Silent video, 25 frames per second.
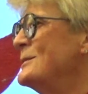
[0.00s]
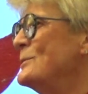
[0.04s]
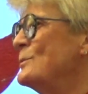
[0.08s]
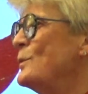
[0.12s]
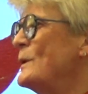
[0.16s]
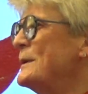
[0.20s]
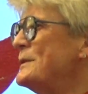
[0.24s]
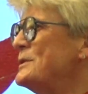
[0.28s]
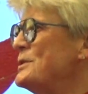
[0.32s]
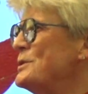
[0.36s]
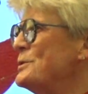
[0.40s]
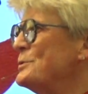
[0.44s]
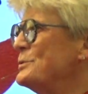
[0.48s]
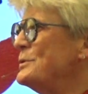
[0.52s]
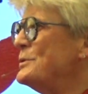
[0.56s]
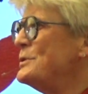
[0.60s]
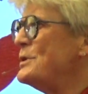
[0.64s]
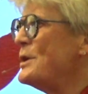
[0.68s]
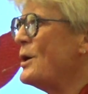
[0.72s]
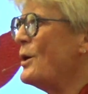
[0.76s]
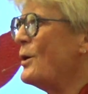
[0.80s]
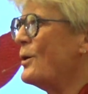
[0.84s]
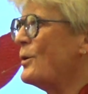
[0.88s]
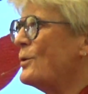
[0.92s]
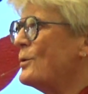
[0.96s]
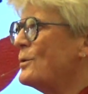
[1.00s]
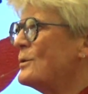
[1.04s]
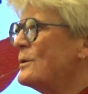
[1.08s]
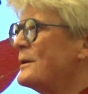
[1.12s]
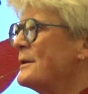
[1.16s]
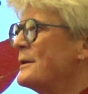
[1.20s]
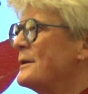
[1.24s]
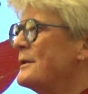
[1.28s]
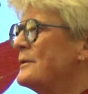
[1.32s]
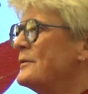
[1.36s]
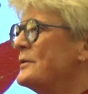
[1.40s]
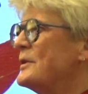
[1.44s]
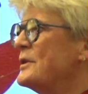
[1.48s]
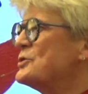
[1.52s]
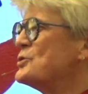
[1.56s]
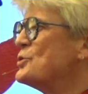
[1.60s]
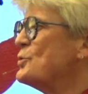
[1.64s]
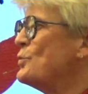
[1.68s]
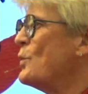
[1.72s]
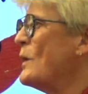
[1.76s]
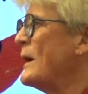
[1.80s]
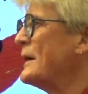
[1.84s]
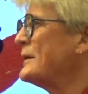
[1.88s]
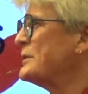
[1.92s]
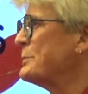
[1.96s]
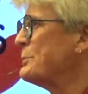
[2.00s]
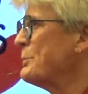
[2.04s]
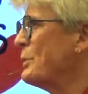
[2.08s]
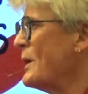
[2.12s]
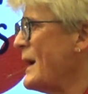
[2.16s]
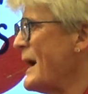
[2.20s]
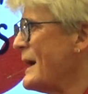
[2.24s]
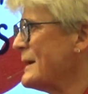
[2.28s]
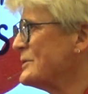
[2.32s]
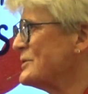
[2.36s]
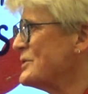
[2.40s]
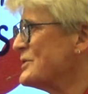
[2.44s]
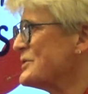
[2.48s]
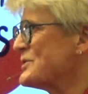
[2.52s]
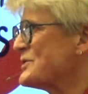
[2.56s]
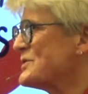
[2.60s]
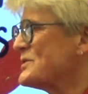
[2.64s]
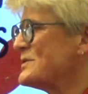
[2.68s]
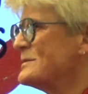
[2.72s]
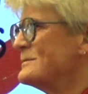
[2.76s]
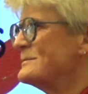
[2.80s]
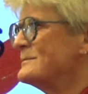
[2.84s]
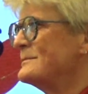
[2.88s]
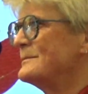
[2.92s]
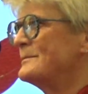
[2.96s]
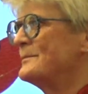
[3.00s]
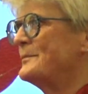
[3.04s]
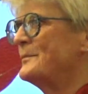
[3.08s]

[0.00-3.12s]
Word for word: What do you know that you want to practice?